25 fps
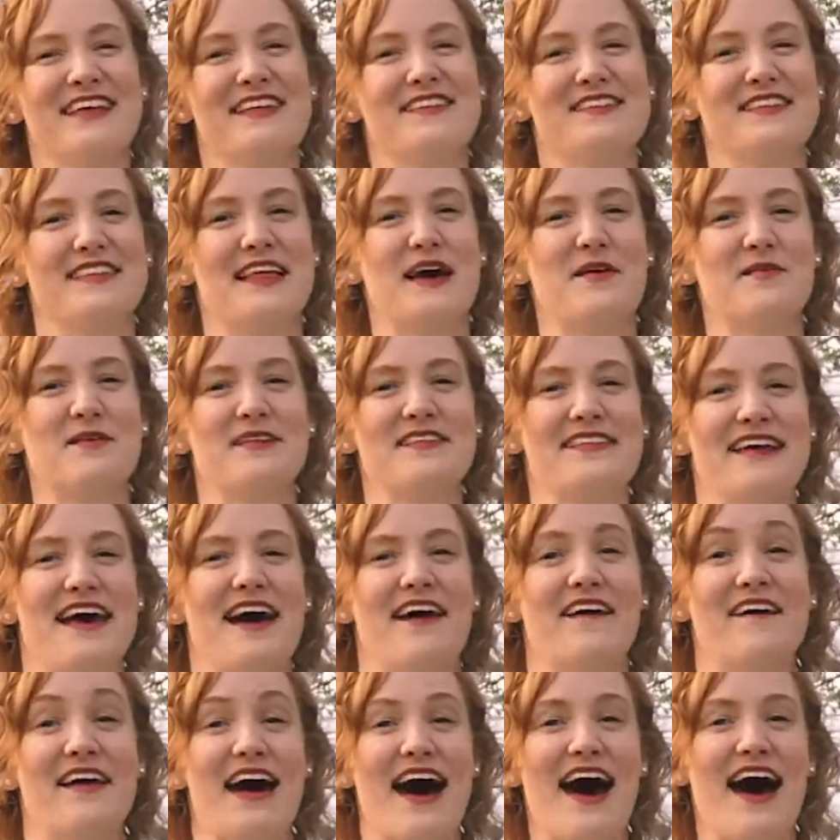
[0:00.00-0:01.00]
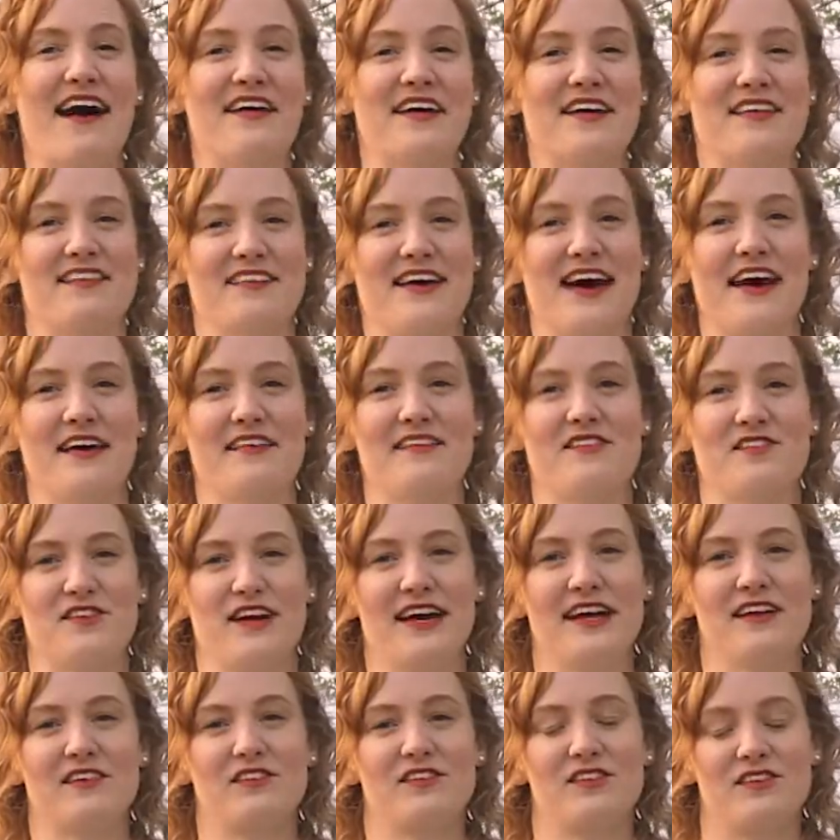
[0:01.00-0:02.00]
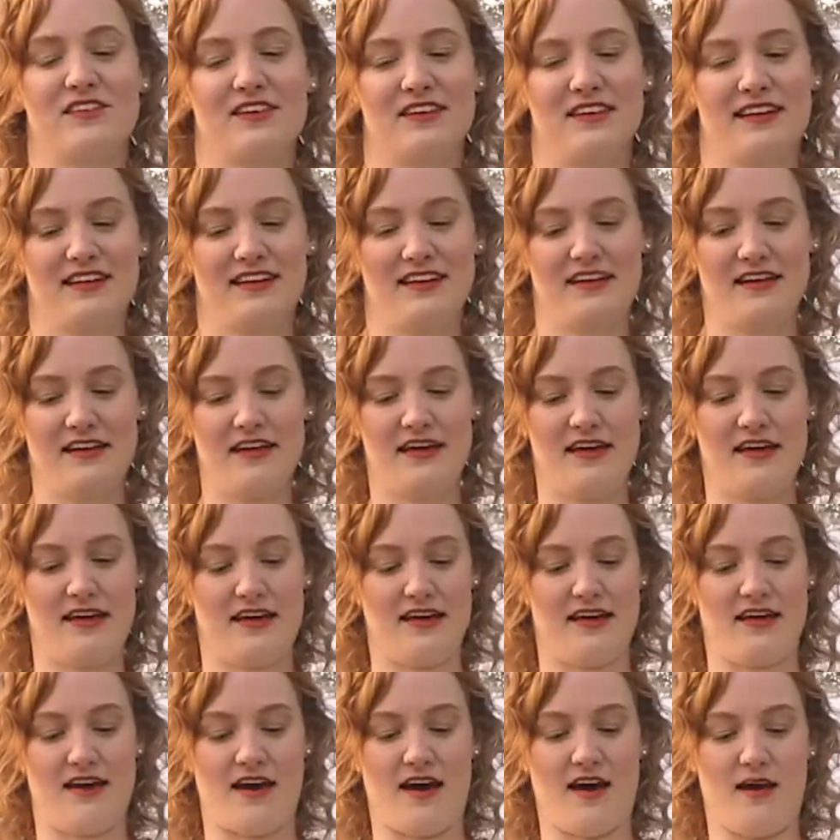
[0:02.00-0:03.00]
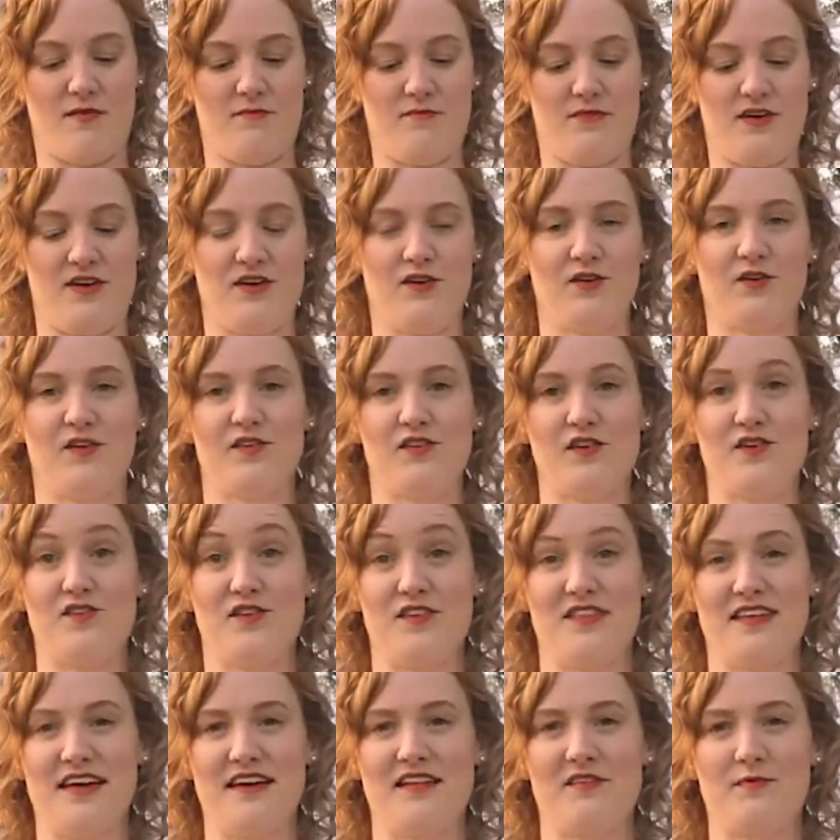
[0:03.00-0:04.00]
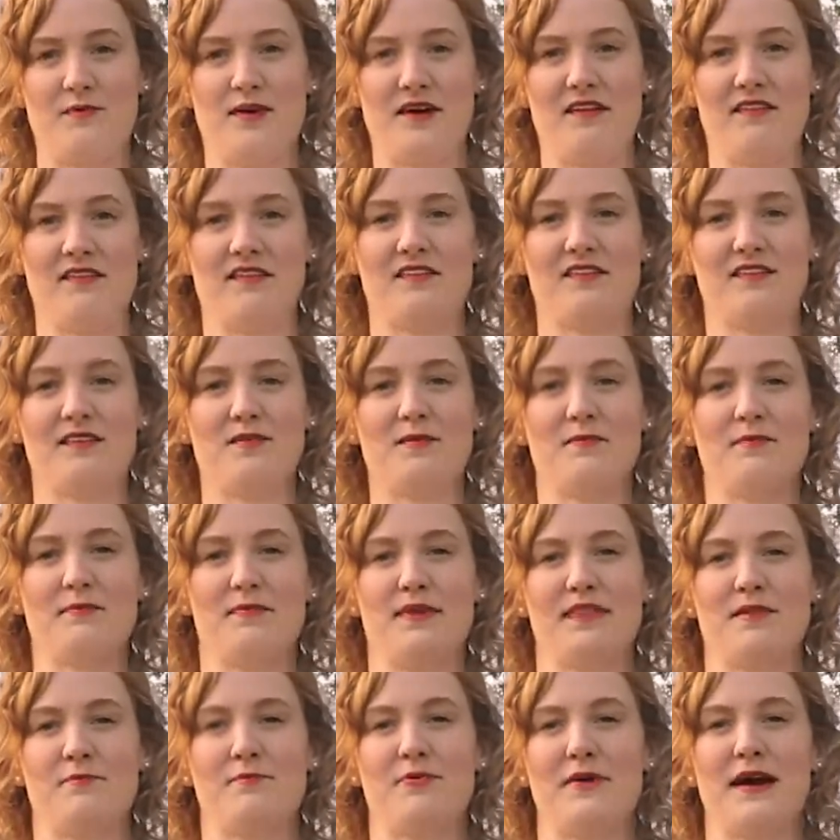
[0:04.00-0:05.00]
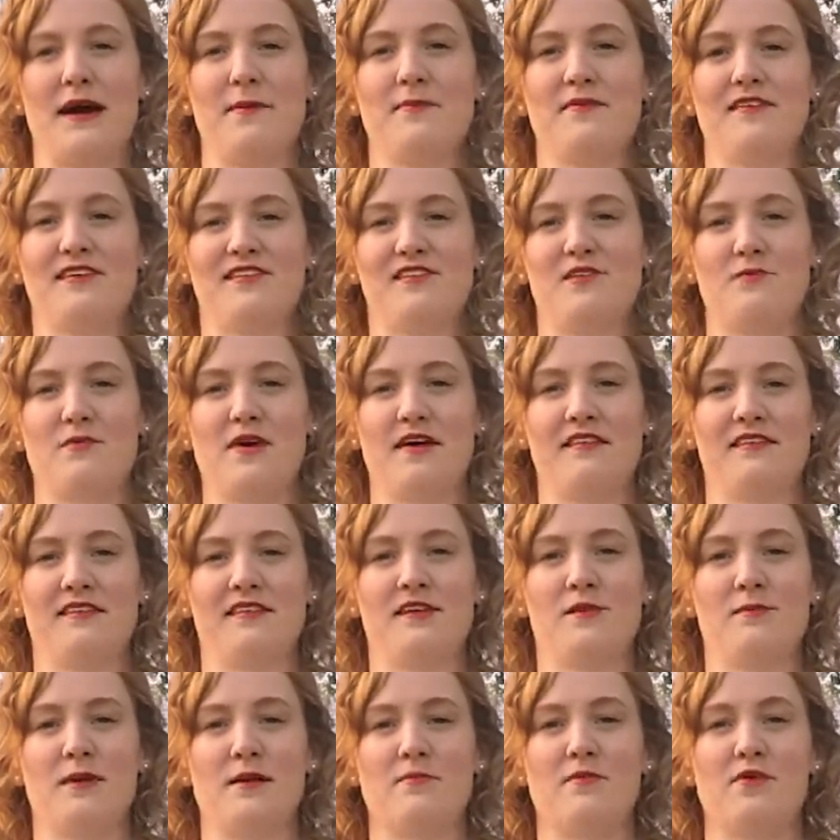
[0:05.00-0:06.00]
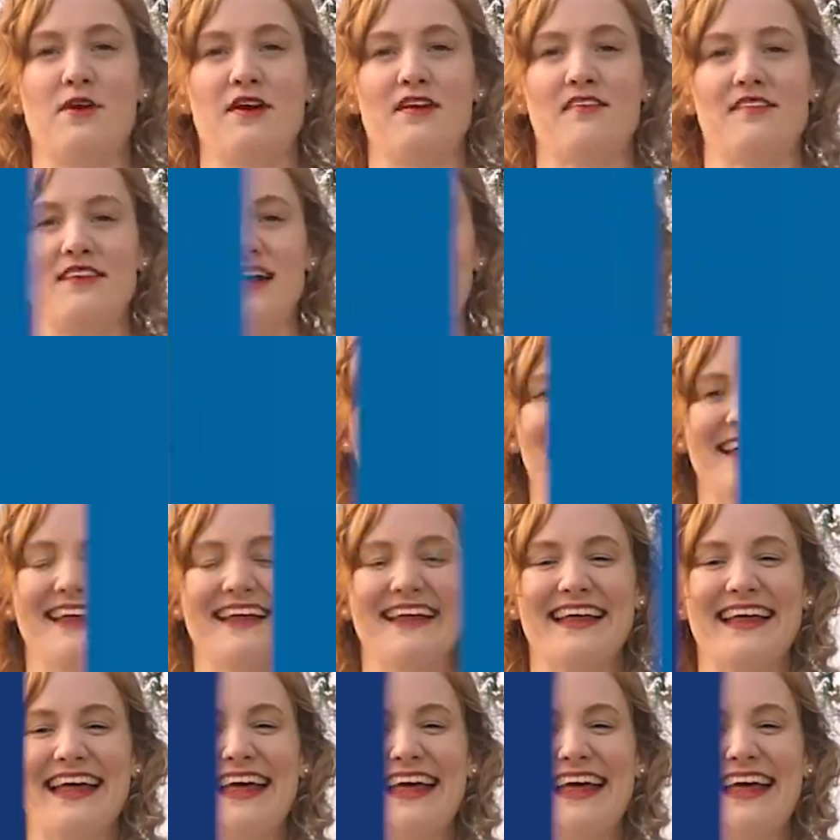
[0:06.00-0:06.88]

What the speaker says: So that one's our RSI stretch. You can also do these ones, but the prayer position one's a little bit more exciting.